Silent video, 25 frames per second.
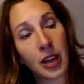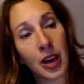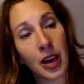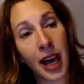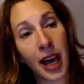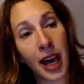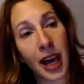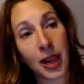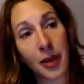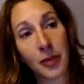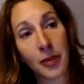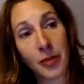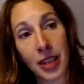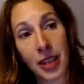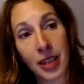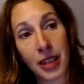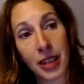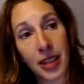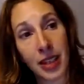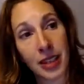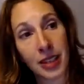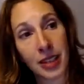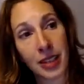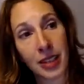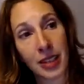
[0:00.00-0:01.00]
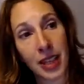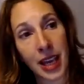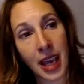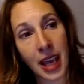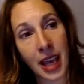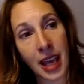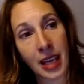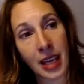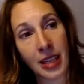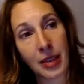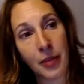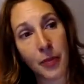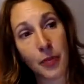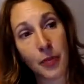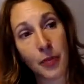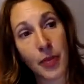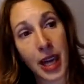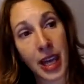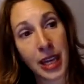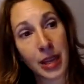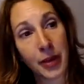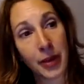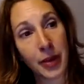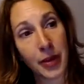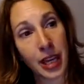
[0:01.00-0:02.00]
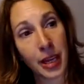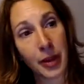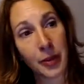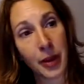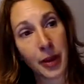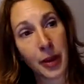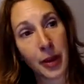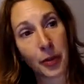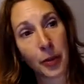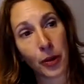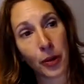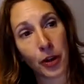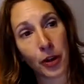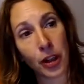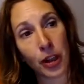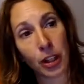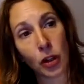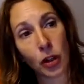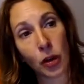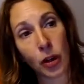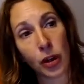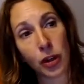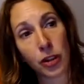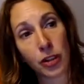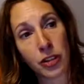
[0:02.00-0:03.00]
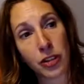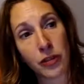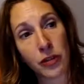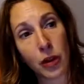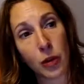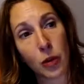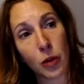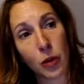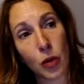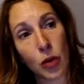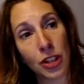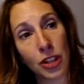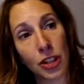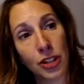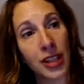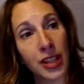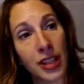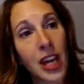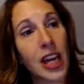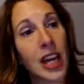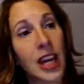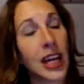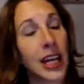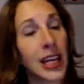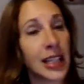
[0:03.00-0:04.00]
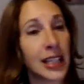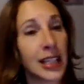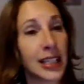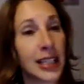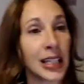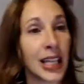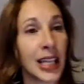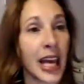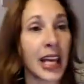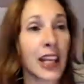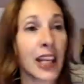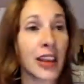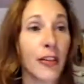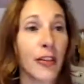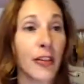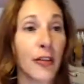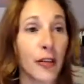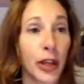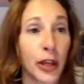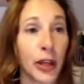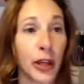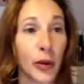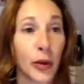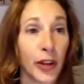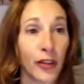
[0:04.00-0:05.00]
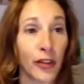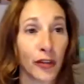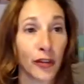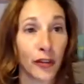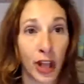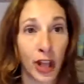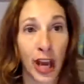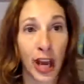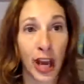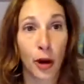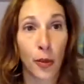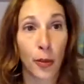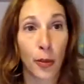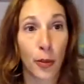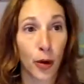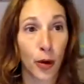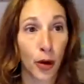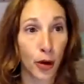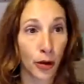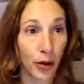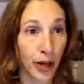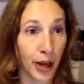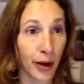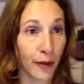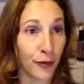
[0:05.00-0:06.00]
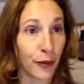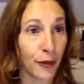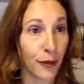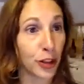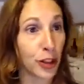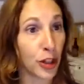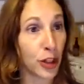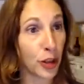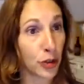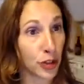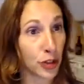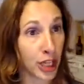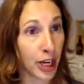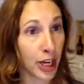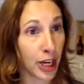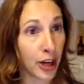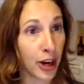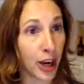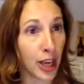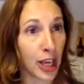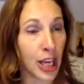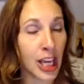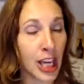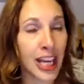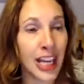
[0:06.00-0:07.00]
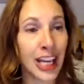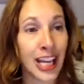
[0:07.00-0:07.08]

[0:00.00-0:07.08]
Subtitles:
I am in this, and many, many people are in Loyalty Rewards. It's like the frequent flyer program for doTERRA.